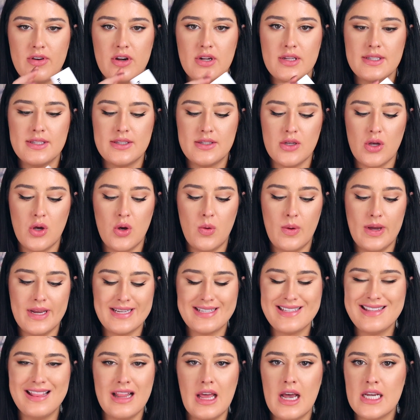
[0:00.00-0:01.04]
and so it
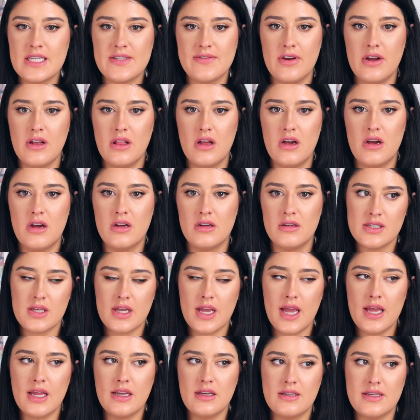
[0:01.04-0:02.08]
doesn't last very long. So like
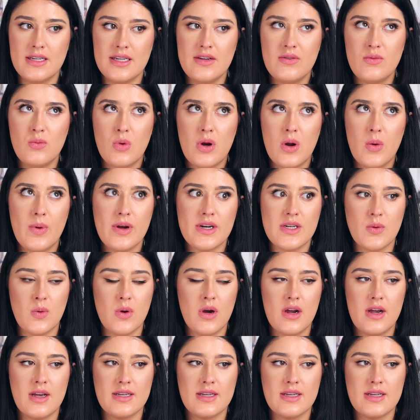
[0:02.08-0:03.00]
I didn't even want to wear it to work